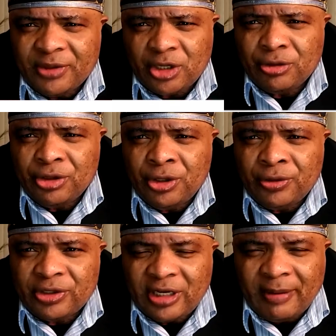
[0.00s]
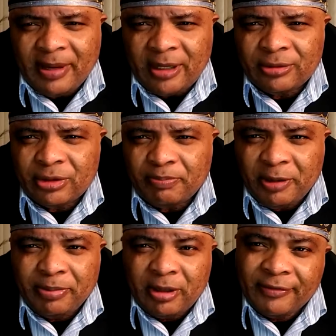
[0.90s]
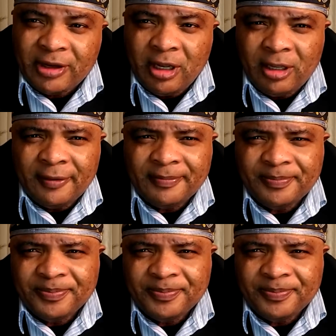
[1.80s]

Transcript: the good news about people of color.